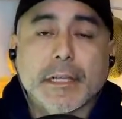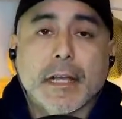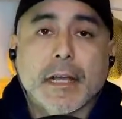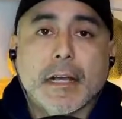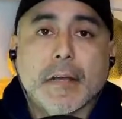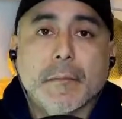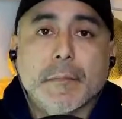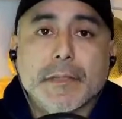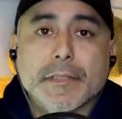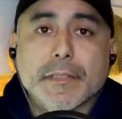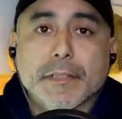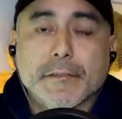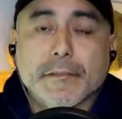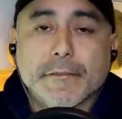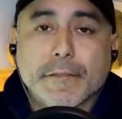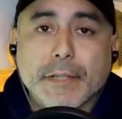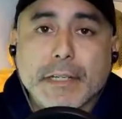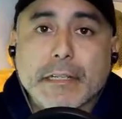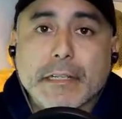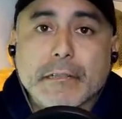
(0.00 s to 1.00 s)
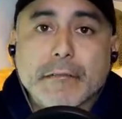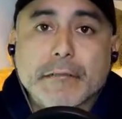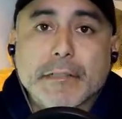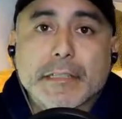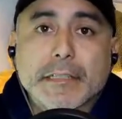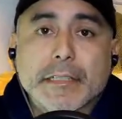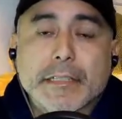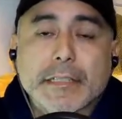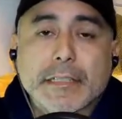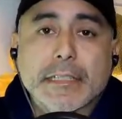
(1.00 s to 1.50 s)
up until very
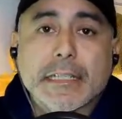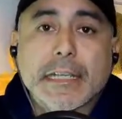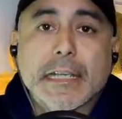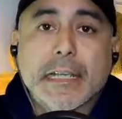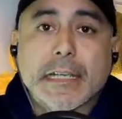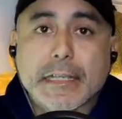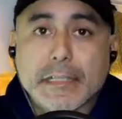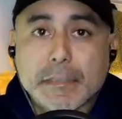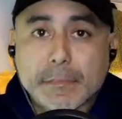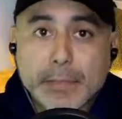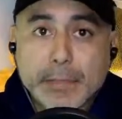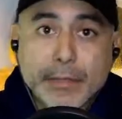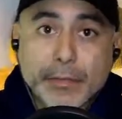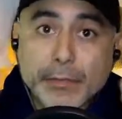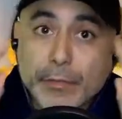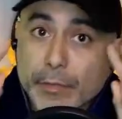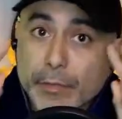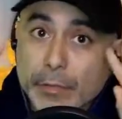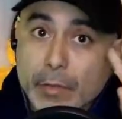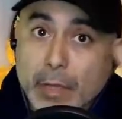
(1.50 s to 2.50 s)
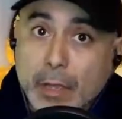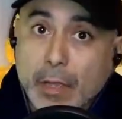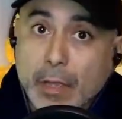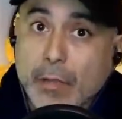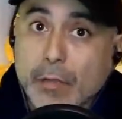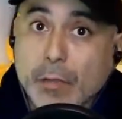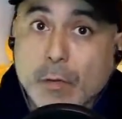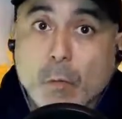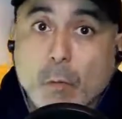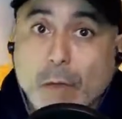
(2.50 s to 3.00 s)
recently has been through
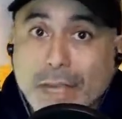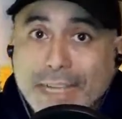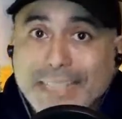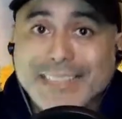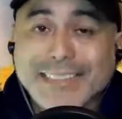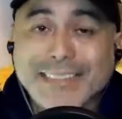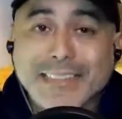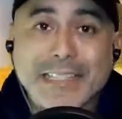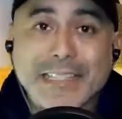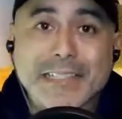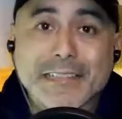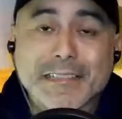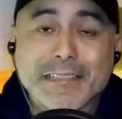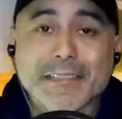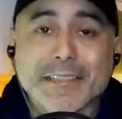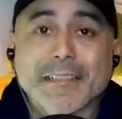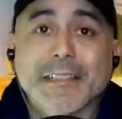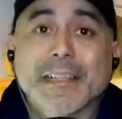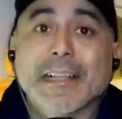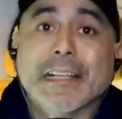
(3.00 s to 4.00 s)
the white lens.